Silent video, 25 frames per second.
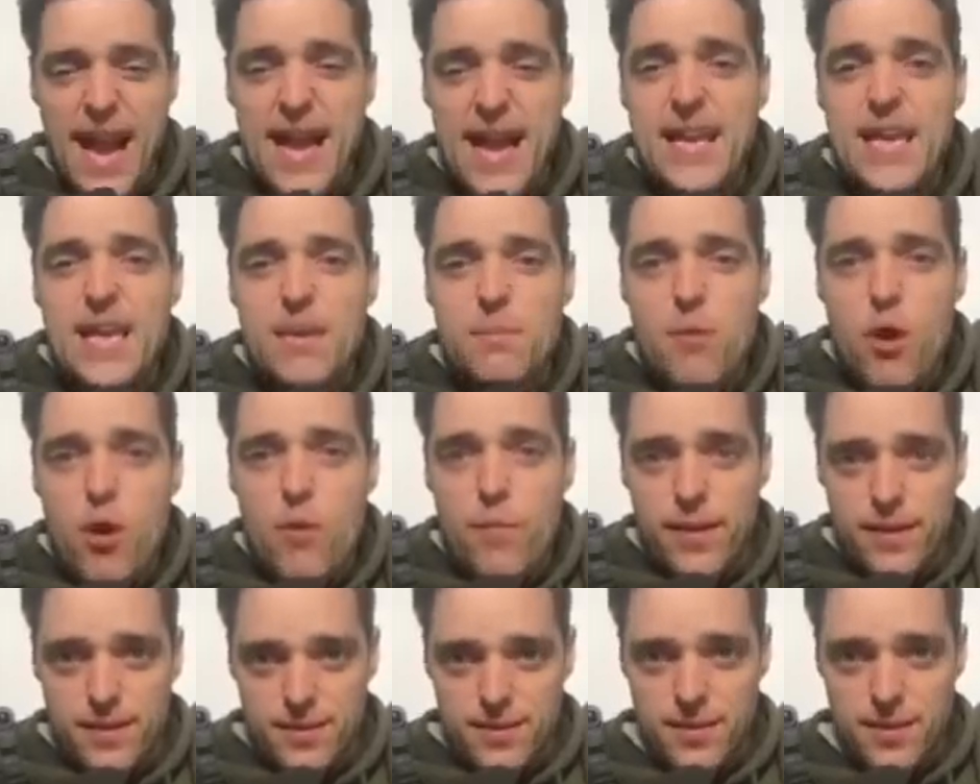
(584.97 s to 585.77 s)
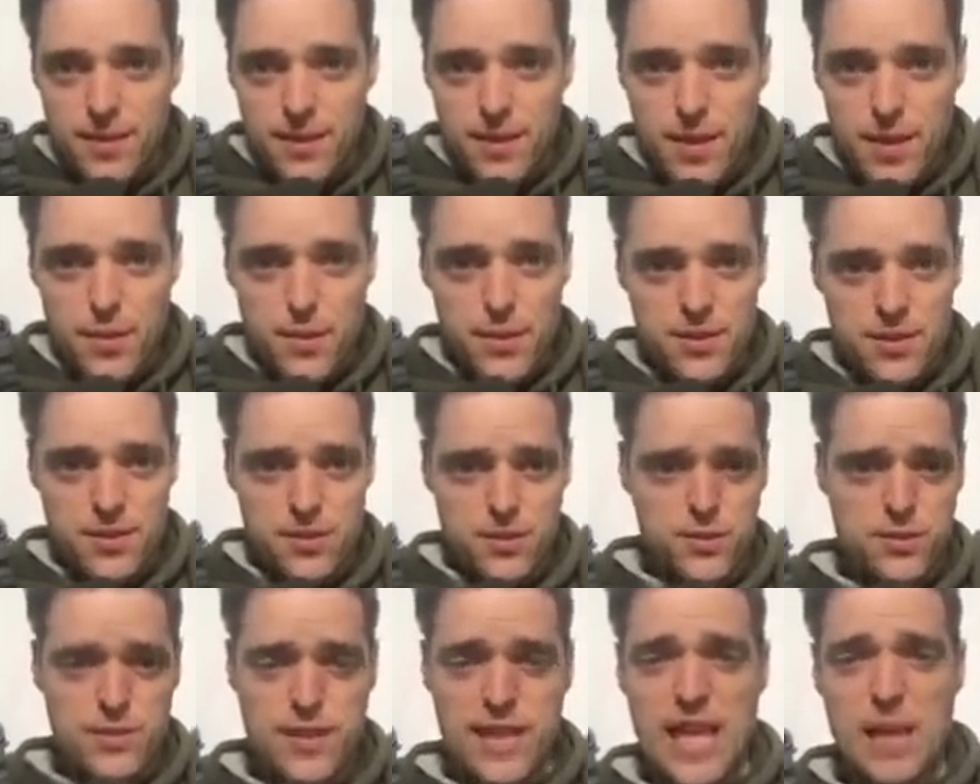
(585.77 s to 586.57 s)
any moment. This
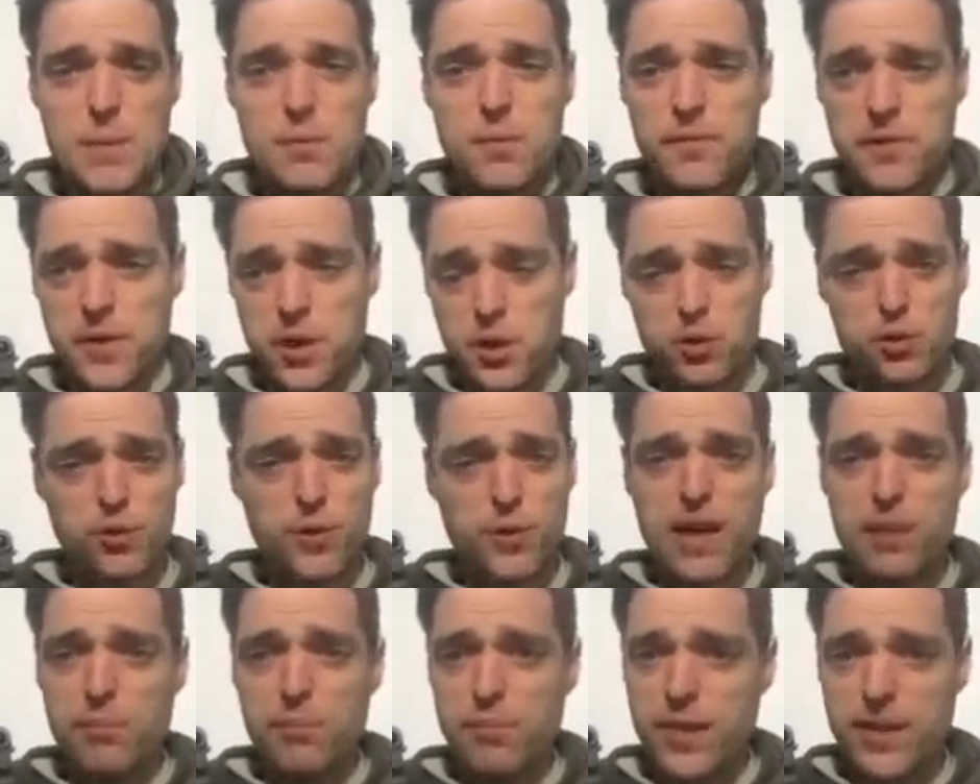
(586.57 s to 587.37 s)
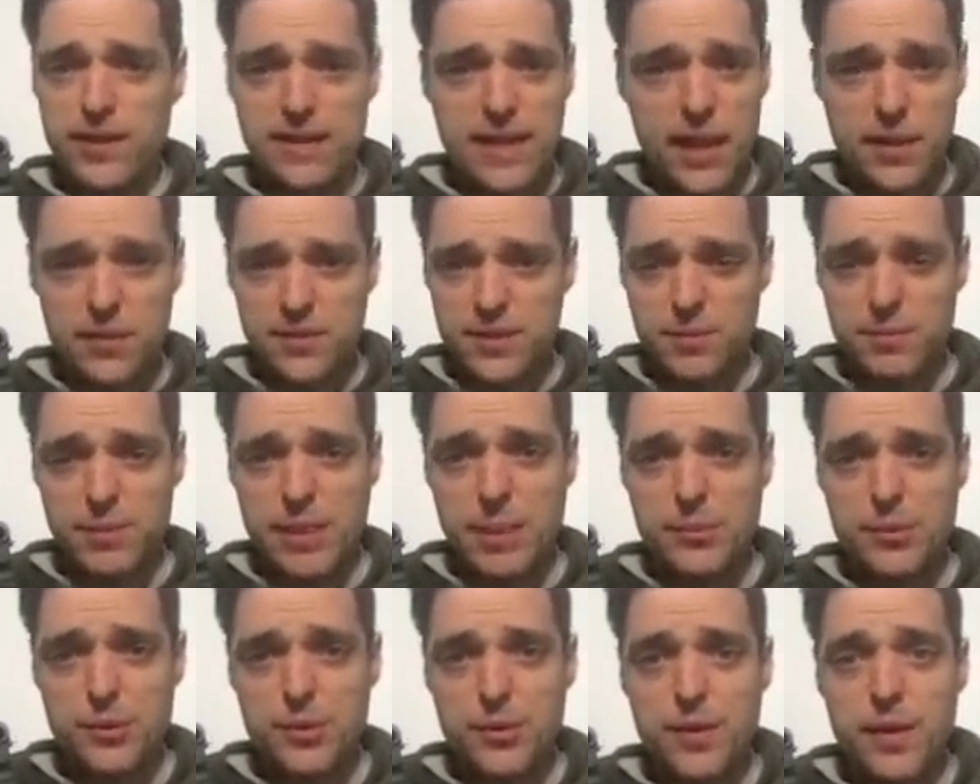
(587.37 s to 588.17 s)
team of incredibly talented
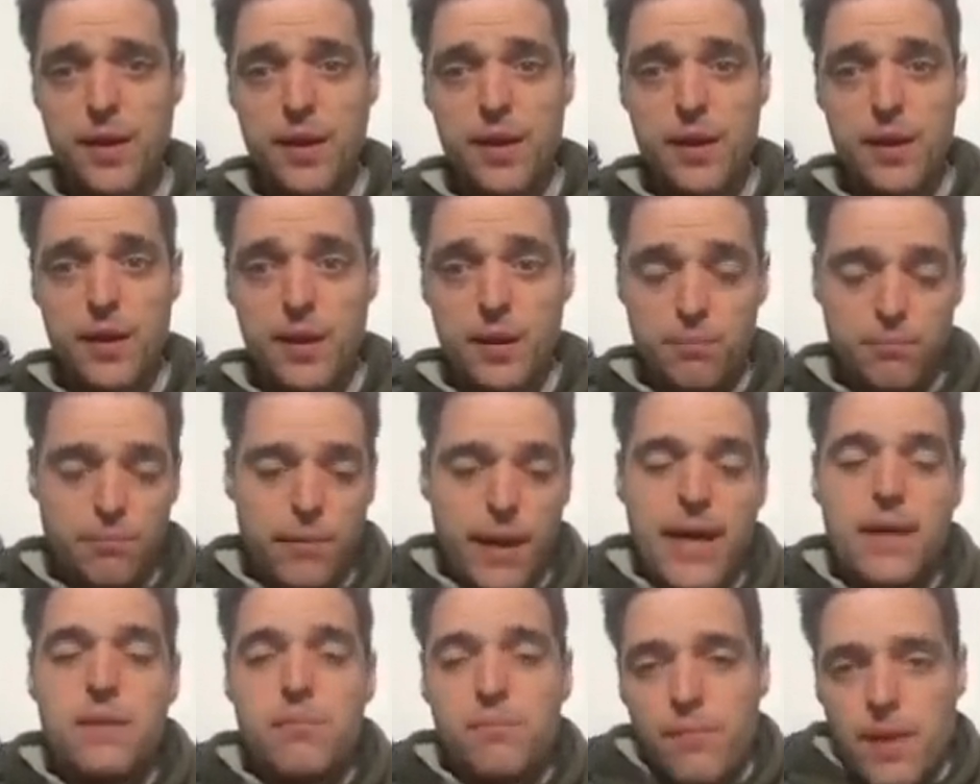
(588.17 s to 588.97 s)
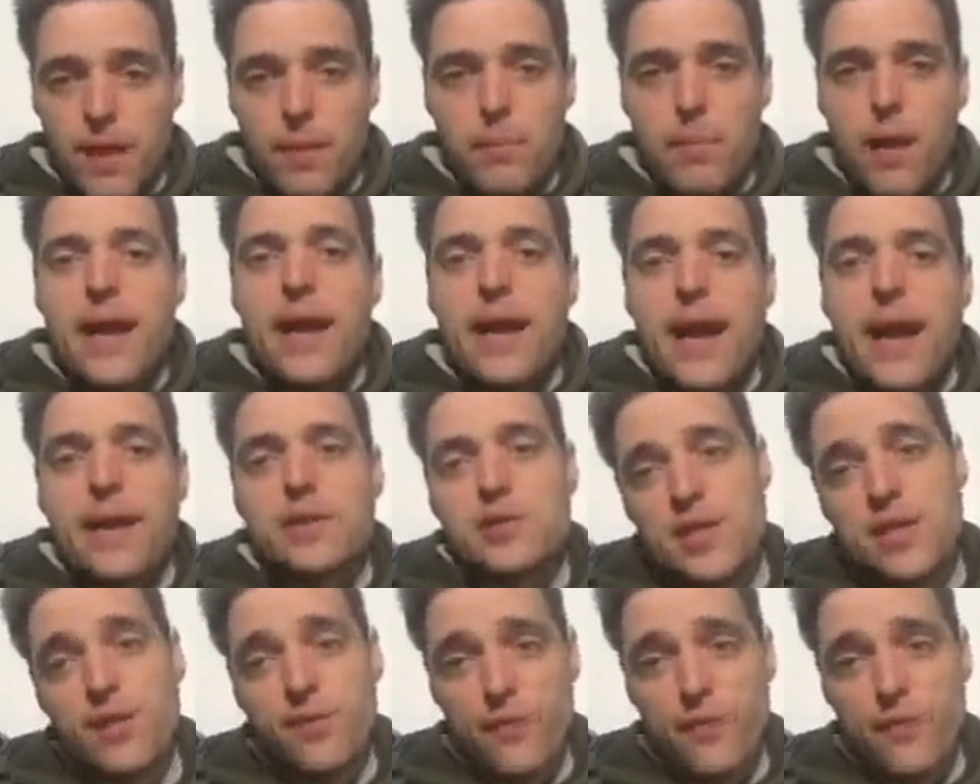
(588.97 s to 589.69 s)
people might they might actually